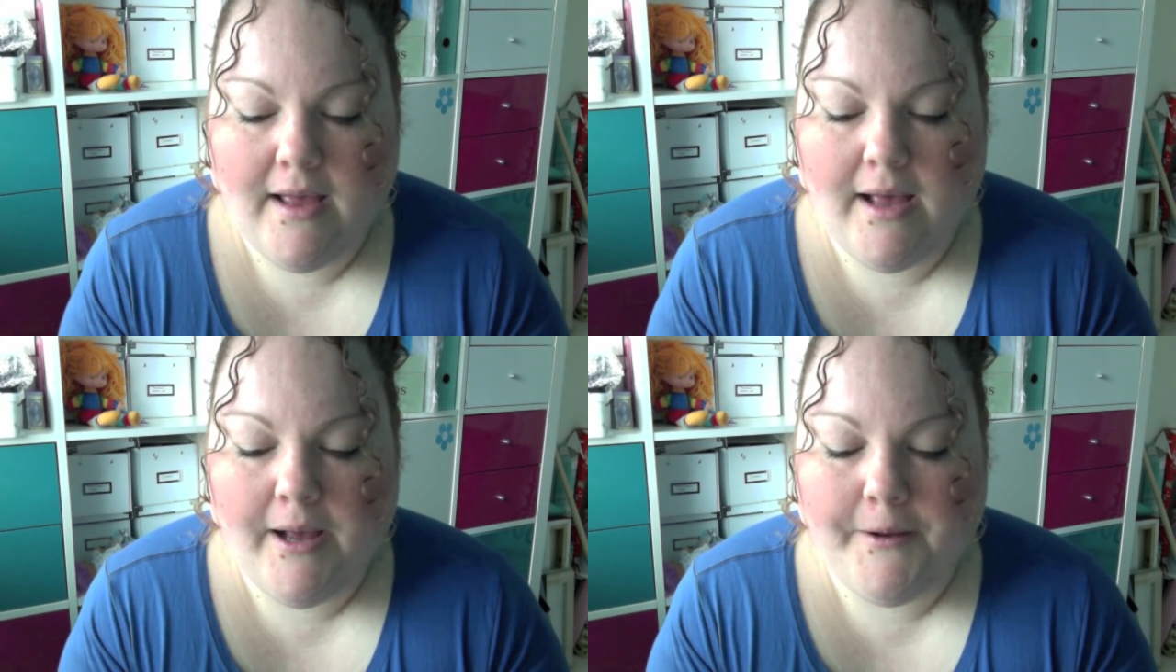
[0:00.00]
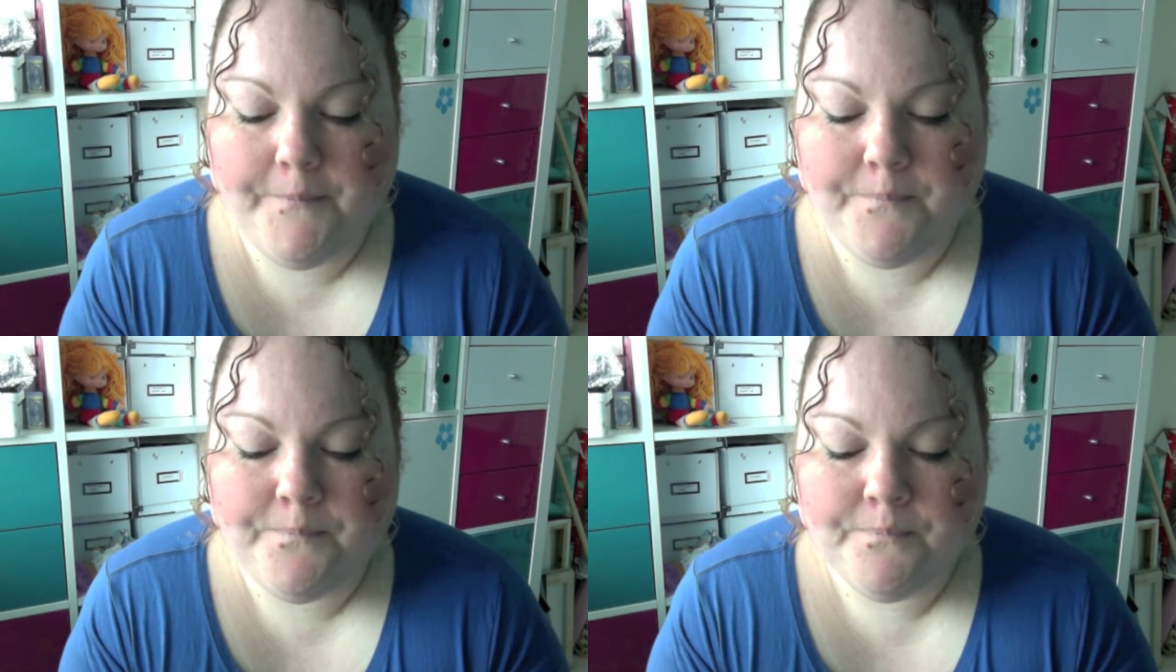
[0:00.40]

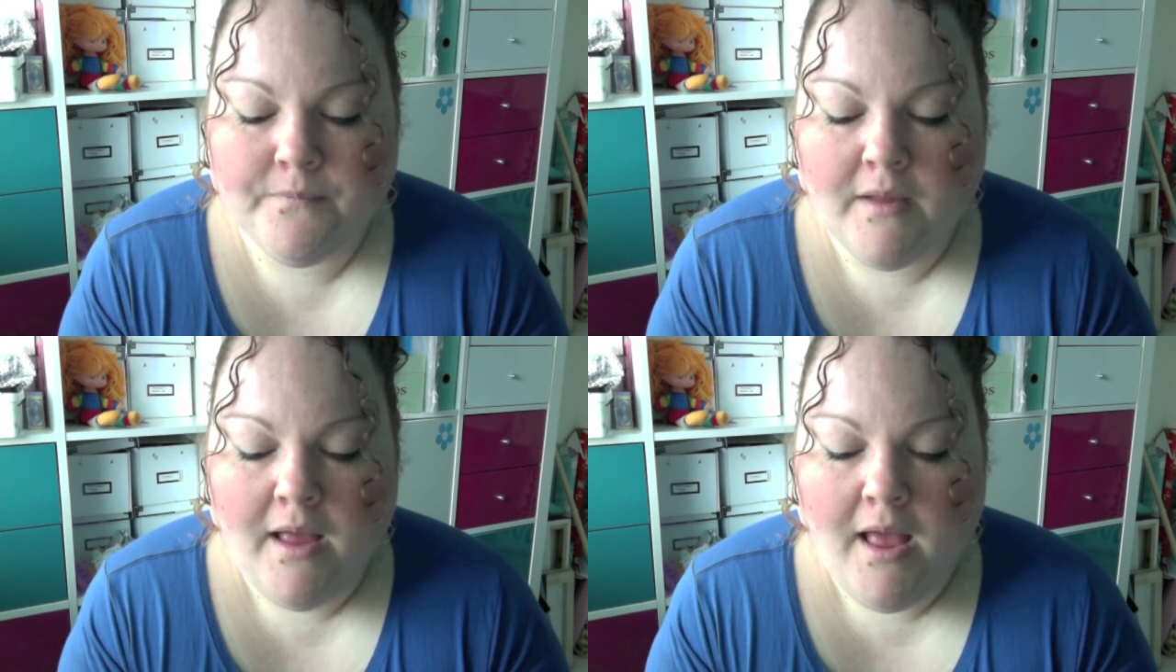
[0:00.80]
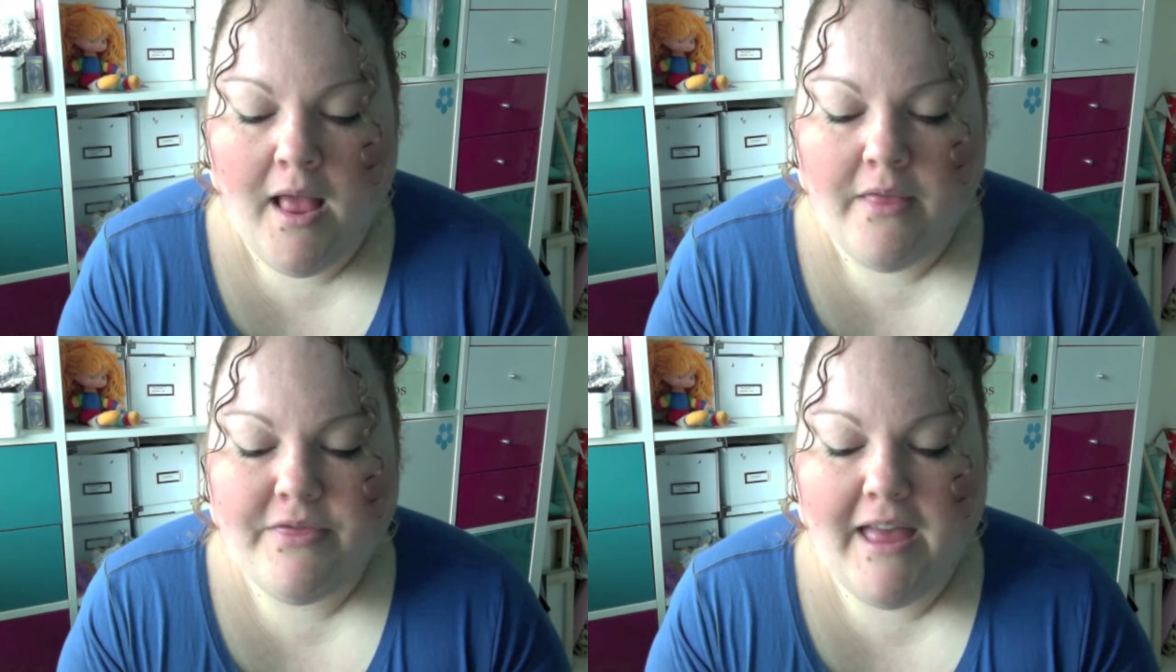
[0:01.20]

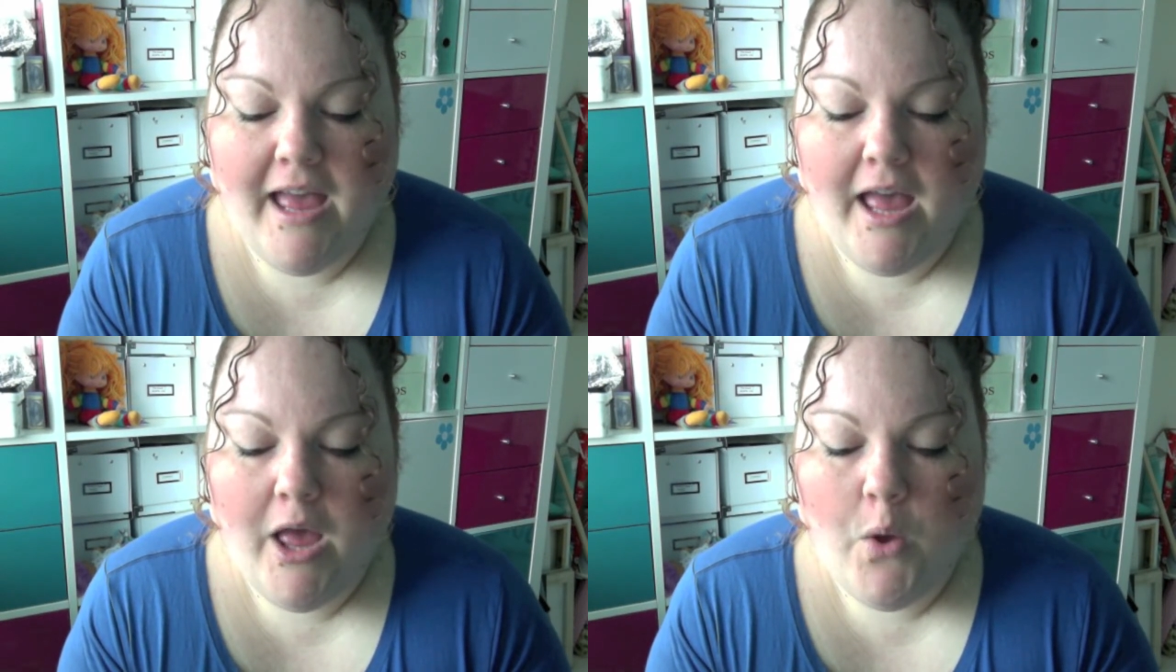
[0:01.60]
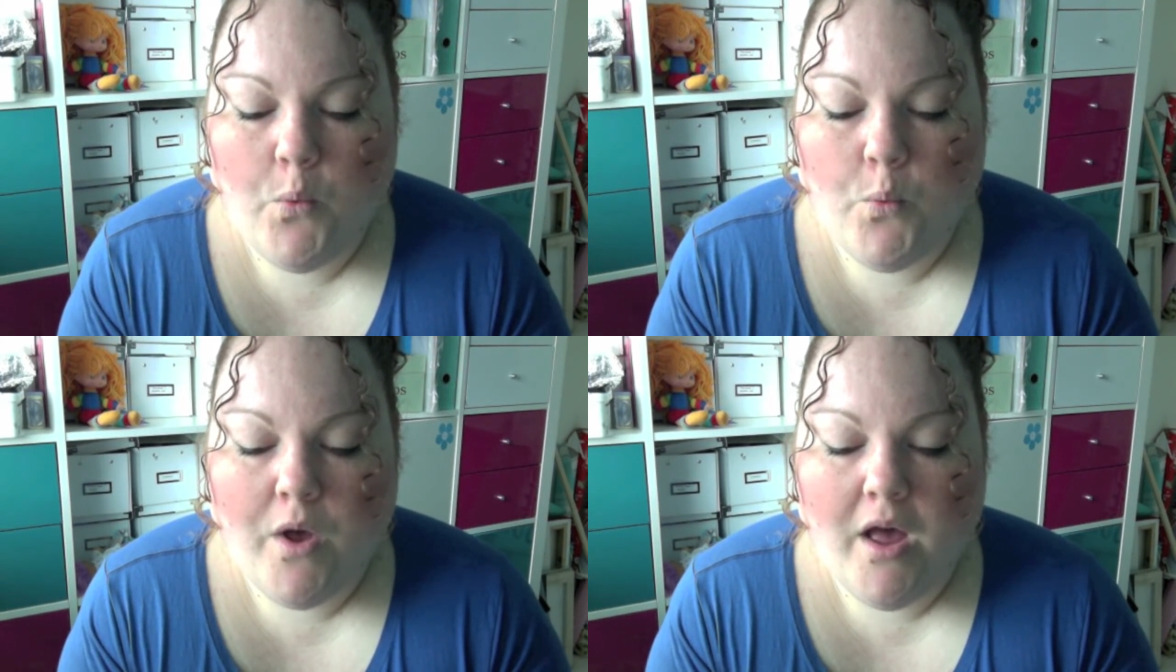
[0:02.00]
There
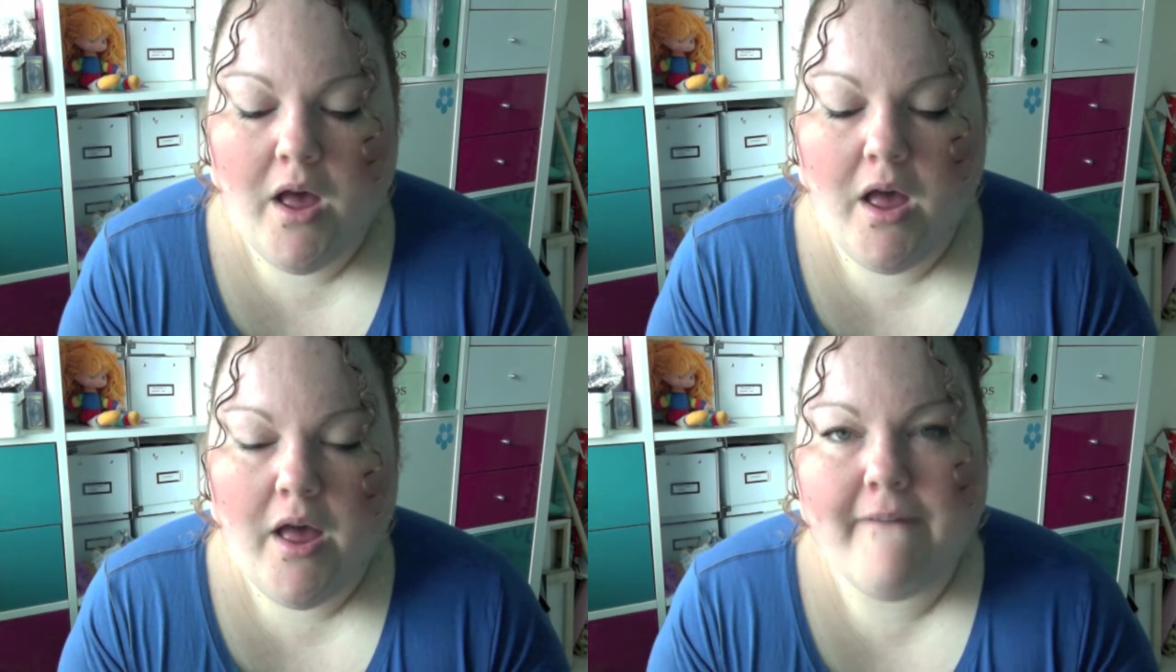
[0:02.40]
were